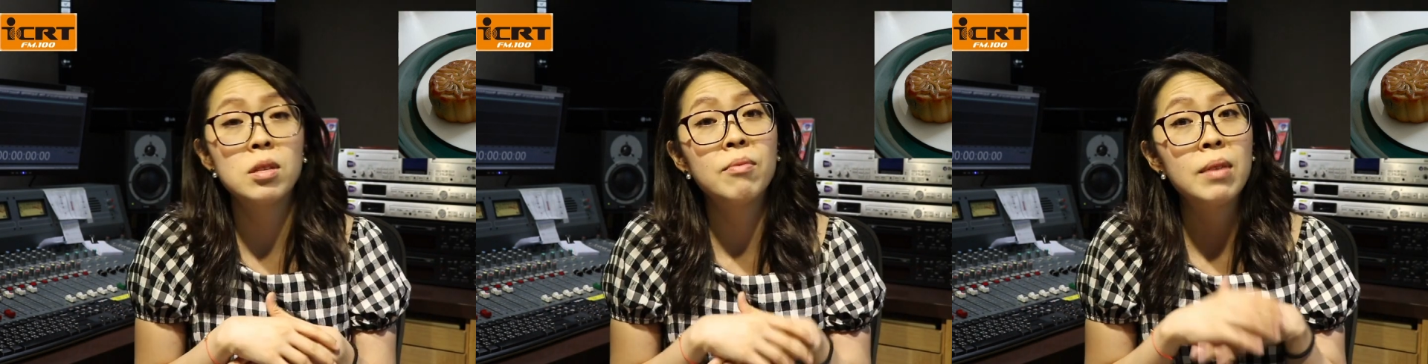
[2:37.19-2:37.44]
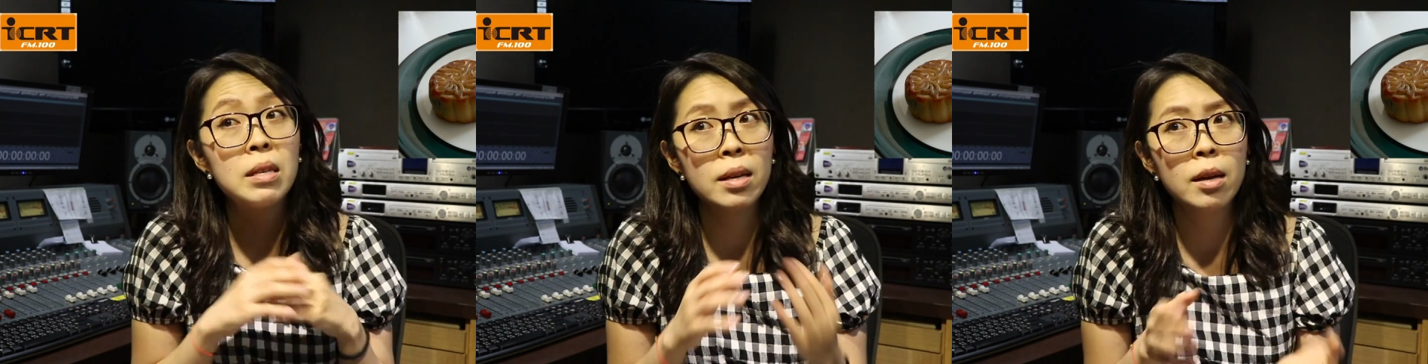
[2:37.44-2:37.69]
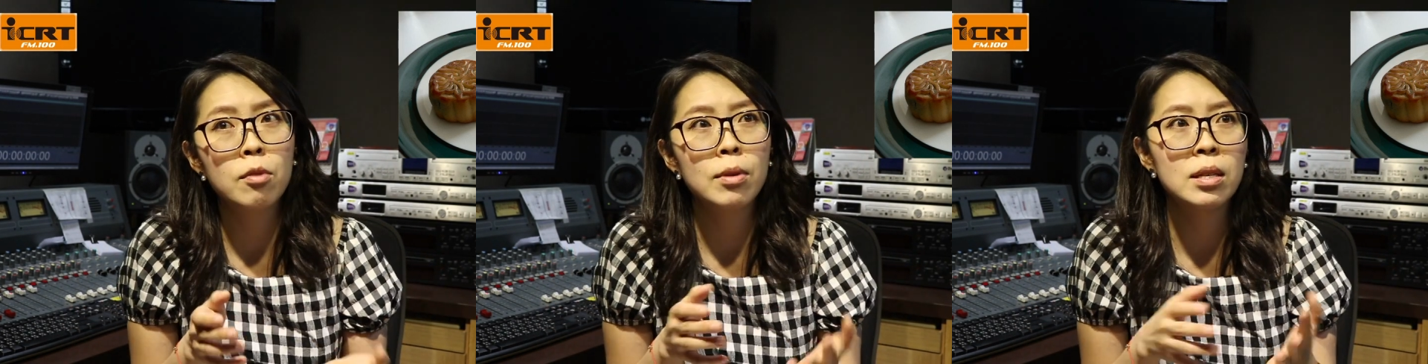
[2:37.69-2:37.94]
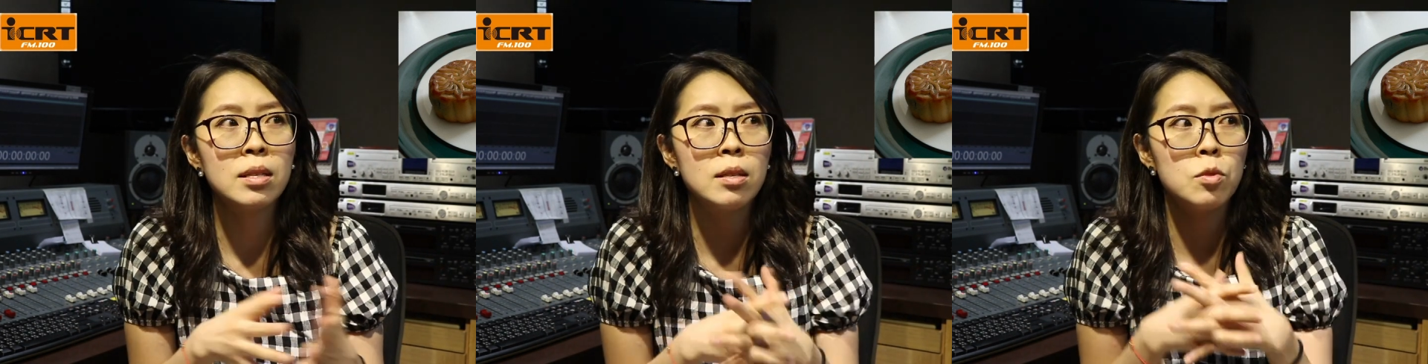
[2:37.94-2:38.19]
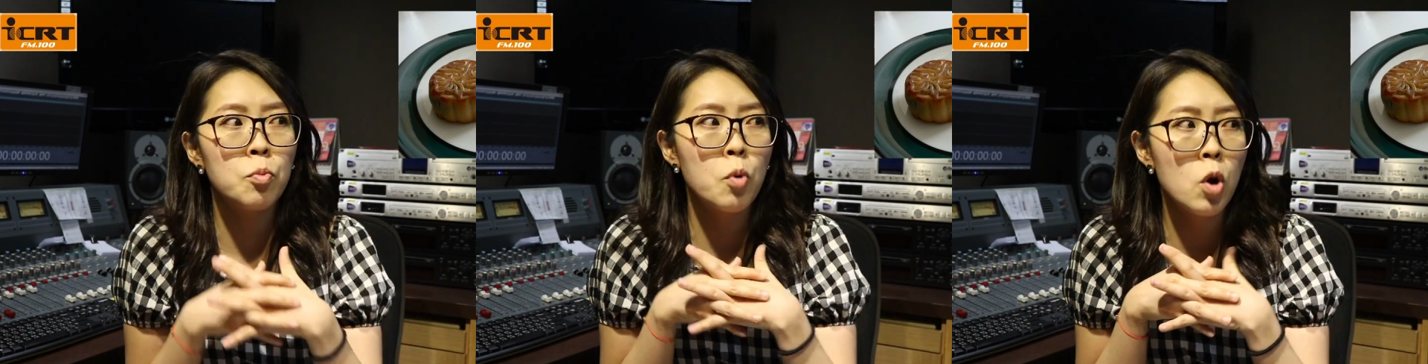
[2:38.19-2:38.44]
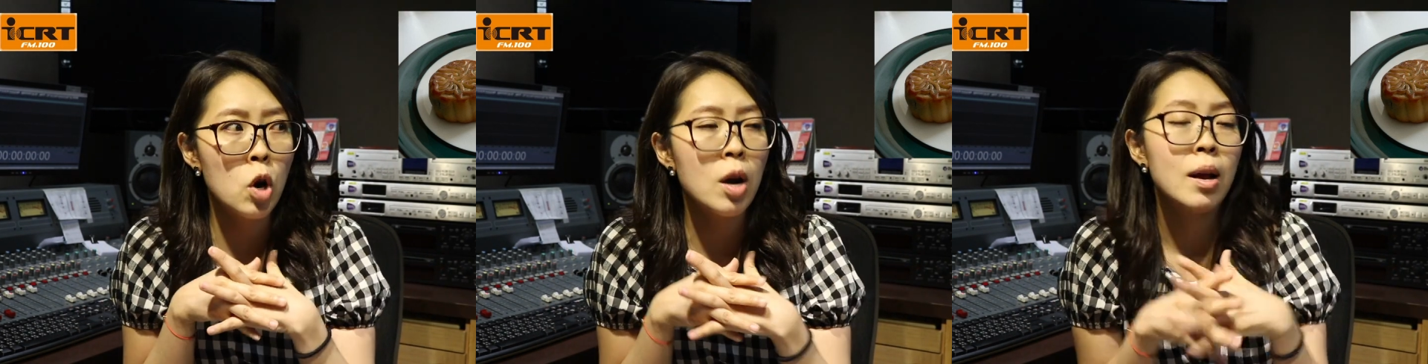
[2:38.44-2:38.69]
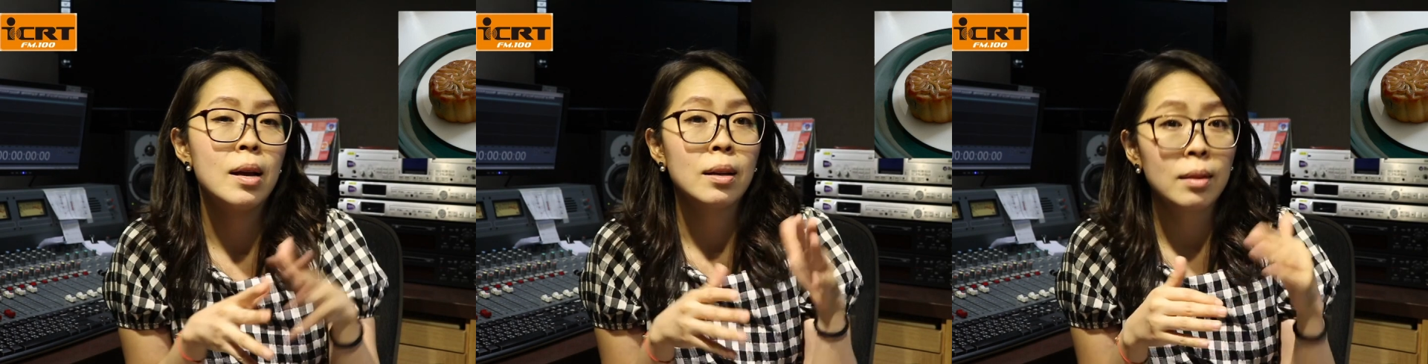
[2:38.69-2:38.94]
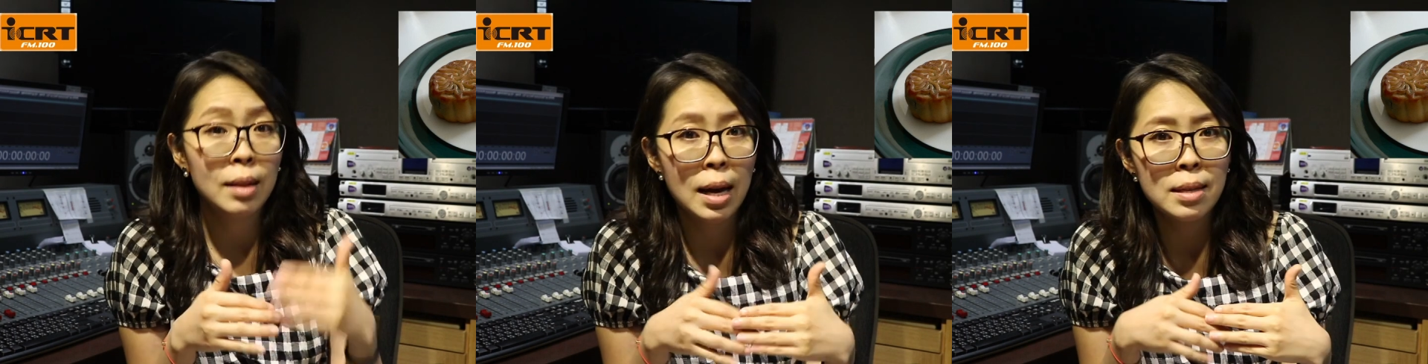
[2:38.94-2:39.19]
of these increases were
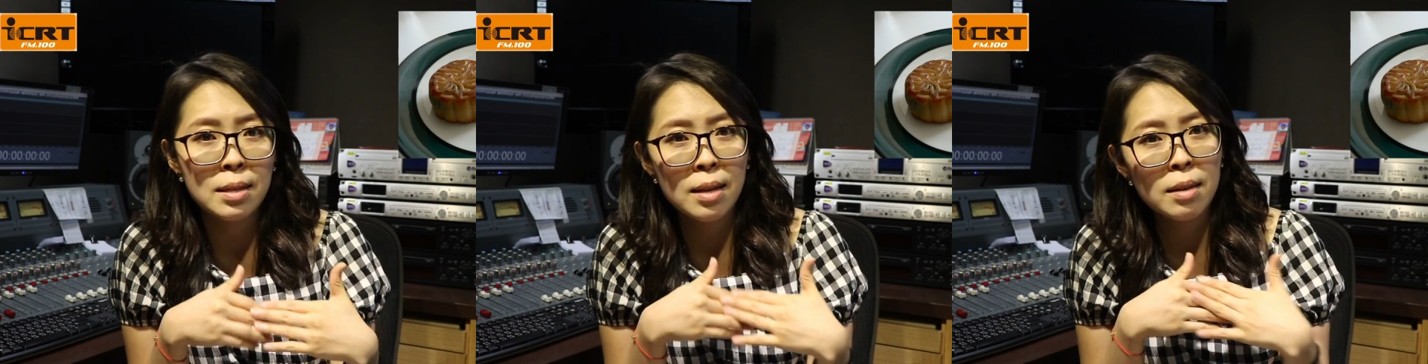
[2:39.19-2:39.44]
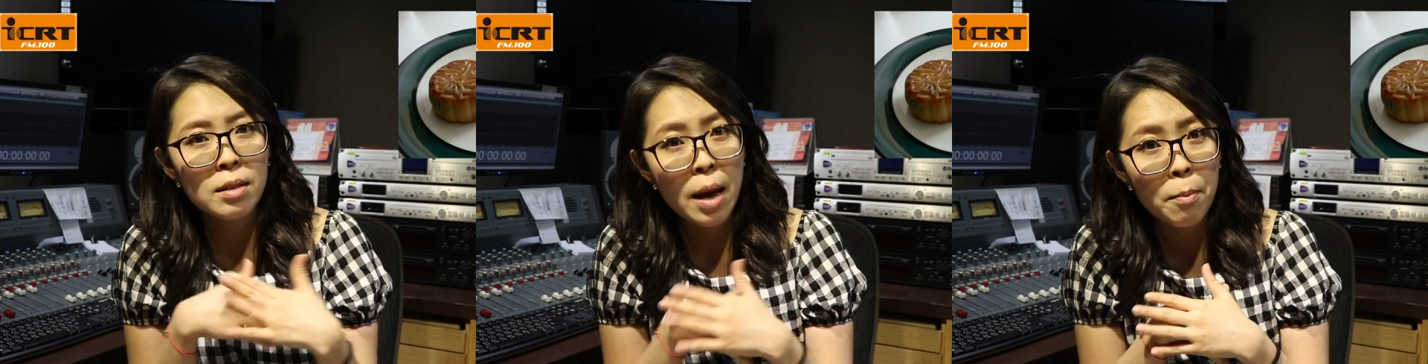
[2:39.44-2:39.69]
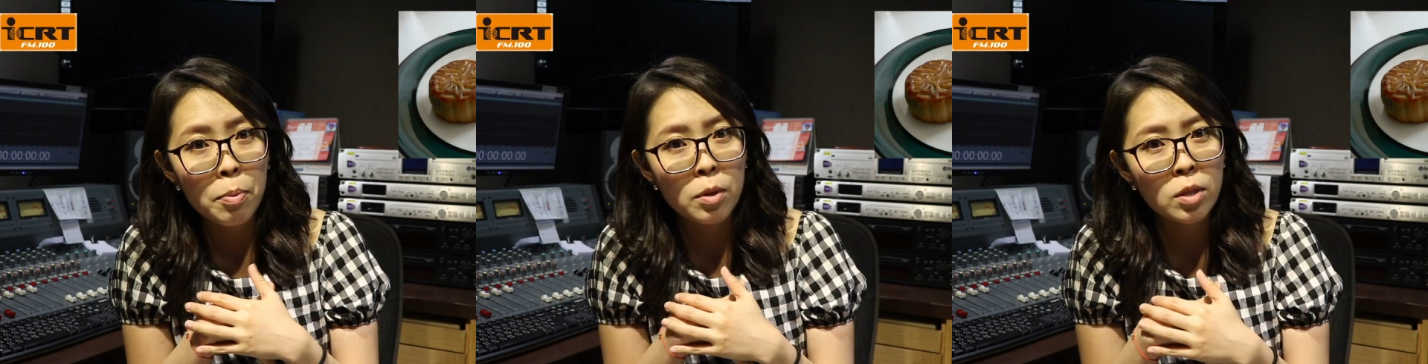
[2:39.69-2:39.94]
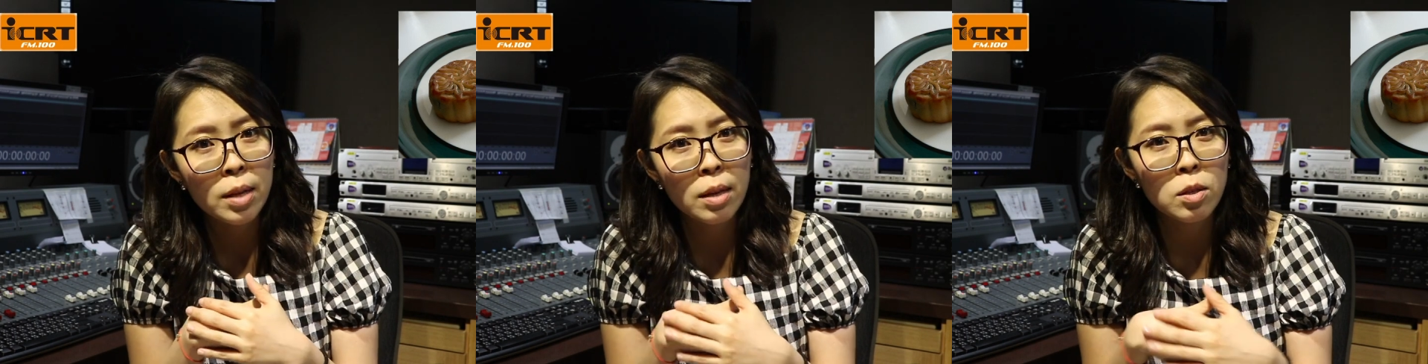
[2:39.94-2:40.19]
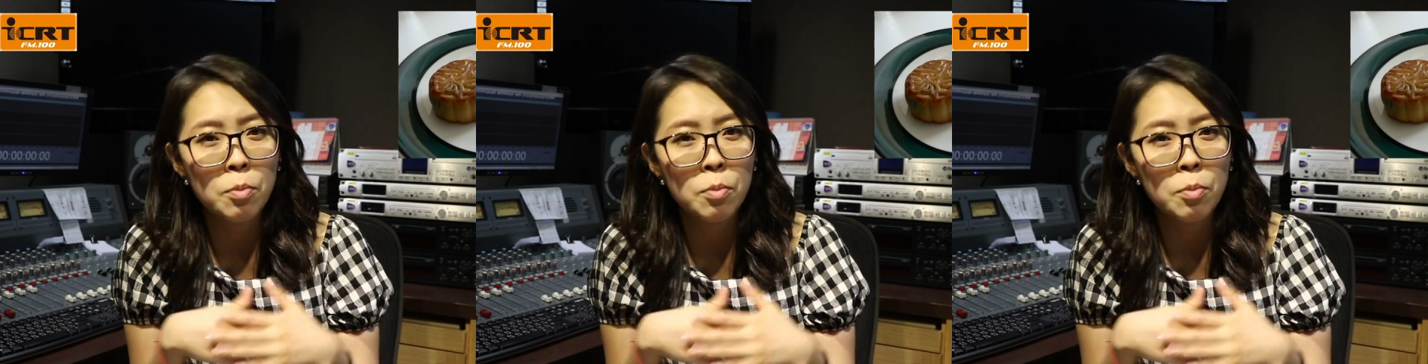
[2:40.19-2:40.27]
less than 10%.